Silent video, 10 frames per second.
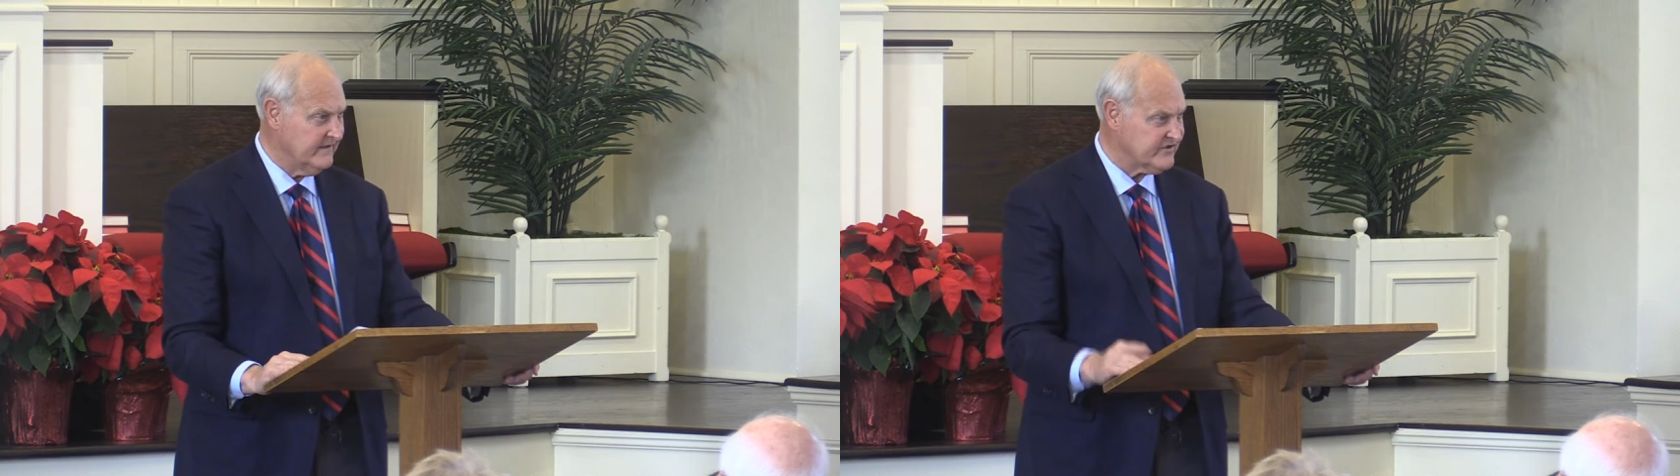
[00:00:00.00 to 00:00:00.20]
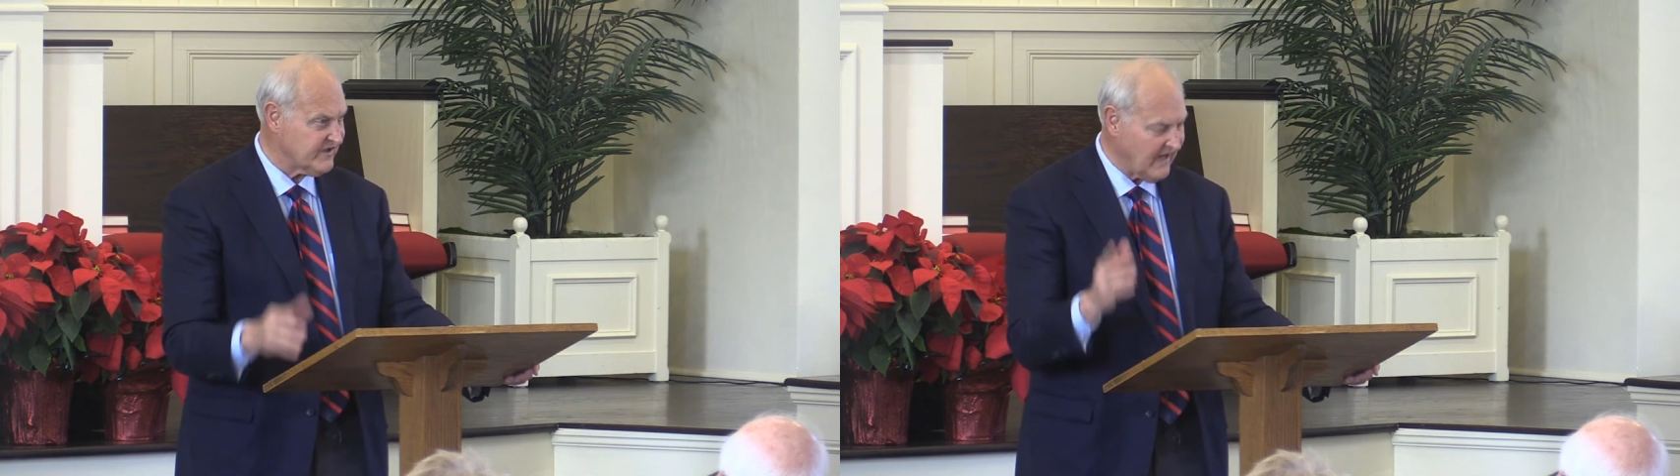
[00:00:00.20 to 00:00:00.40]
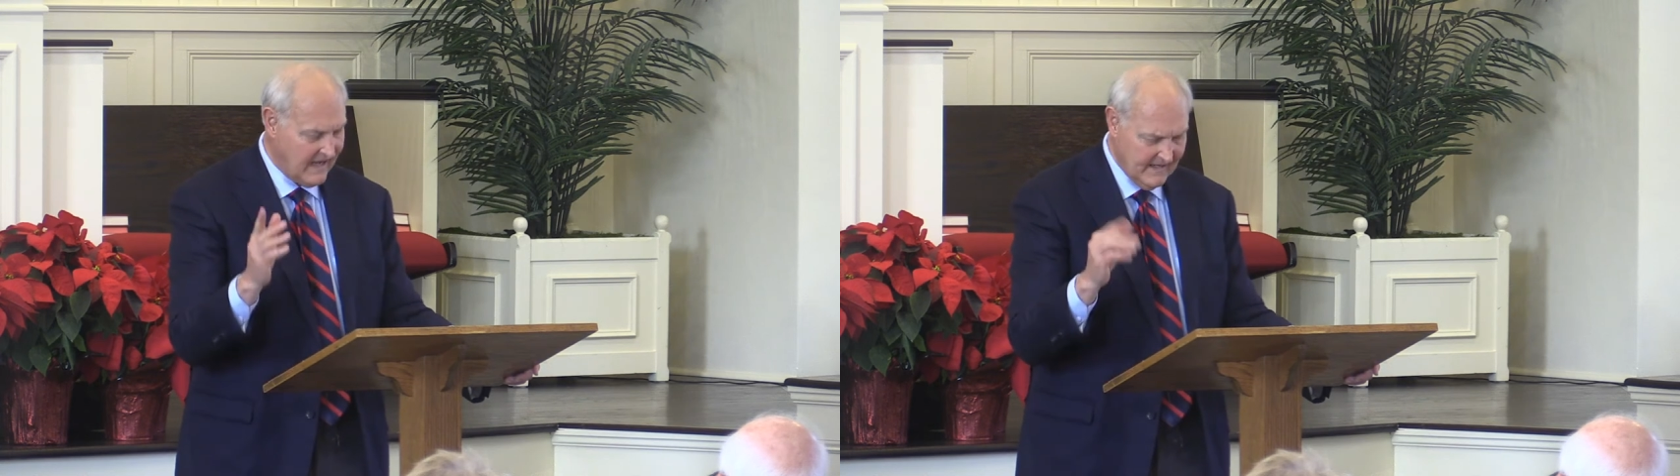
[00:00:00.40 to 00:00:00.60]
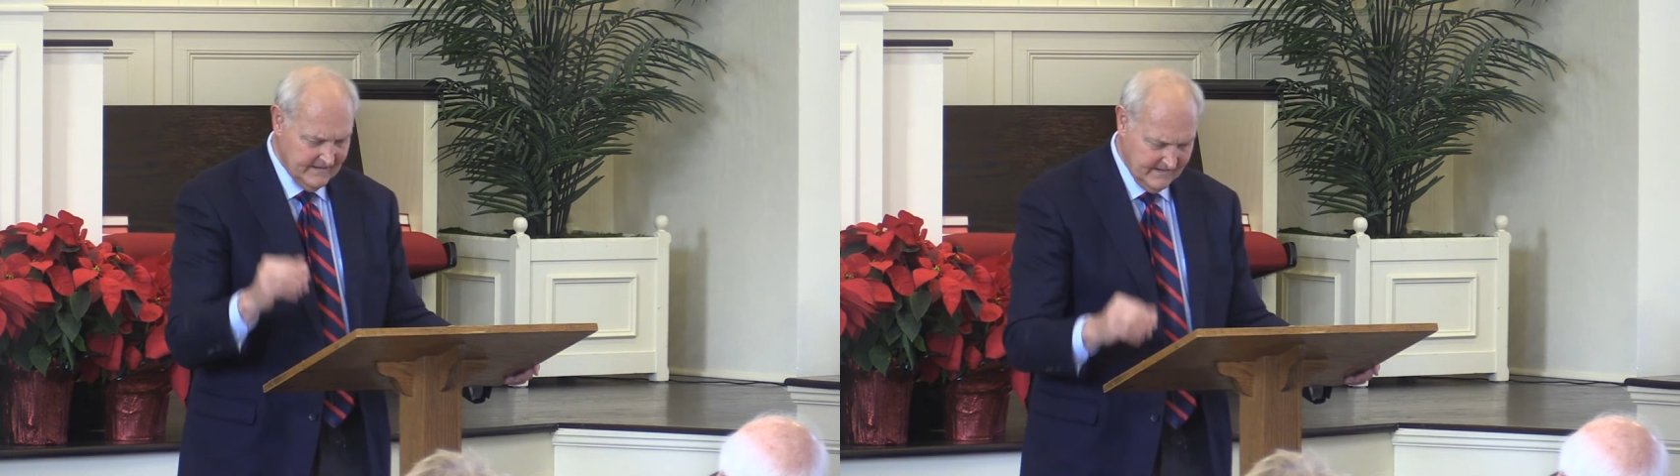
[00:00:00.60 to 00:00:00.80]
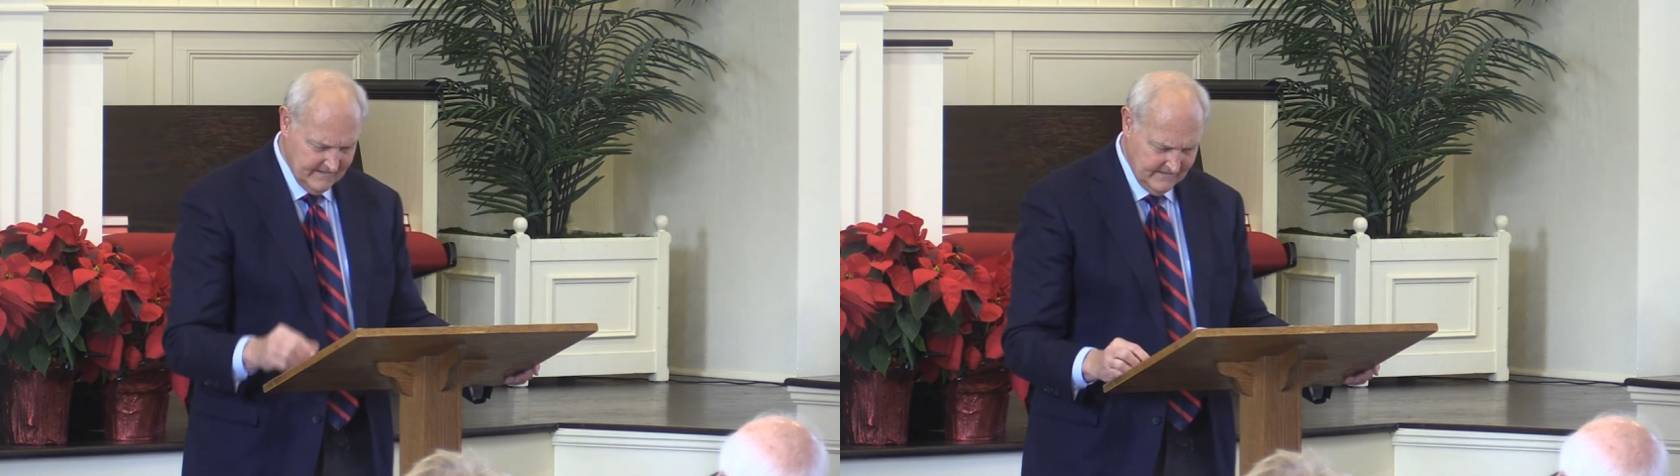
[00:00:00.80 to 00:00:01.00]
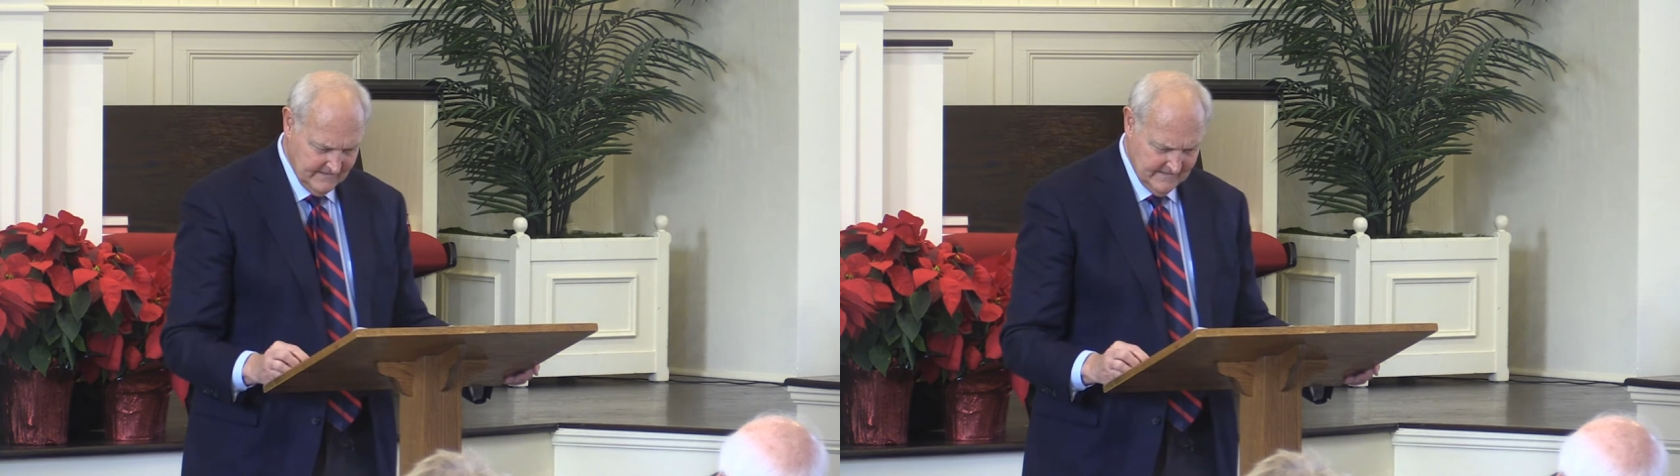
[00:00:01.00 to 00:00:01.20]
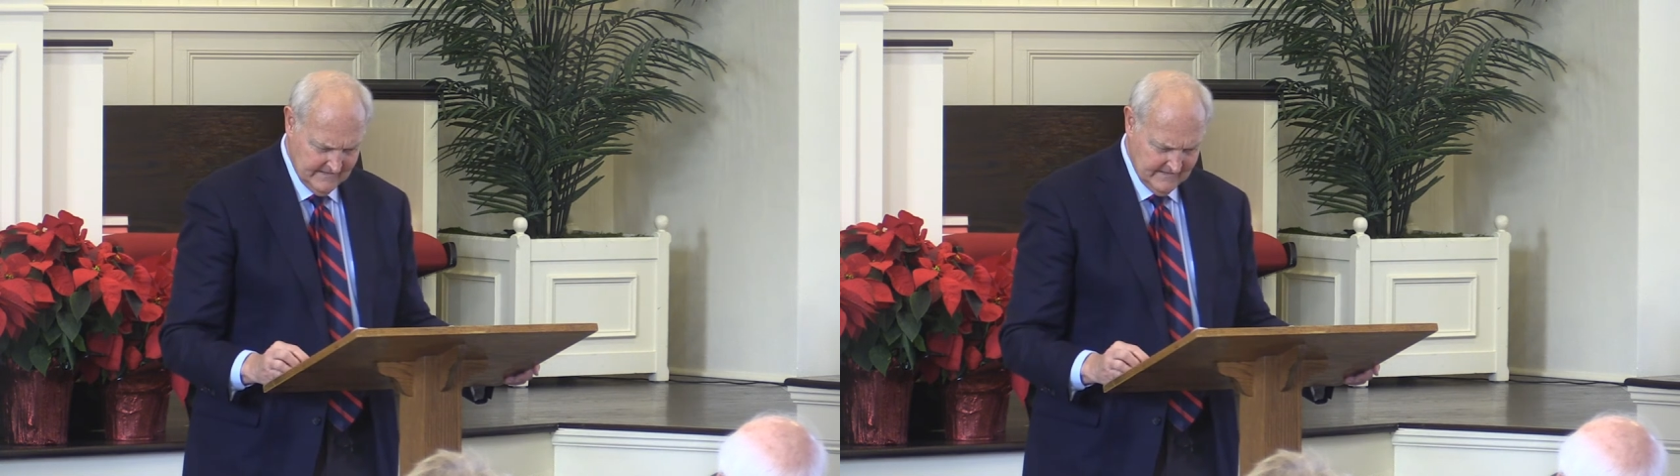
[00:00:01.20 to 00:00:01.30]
slide in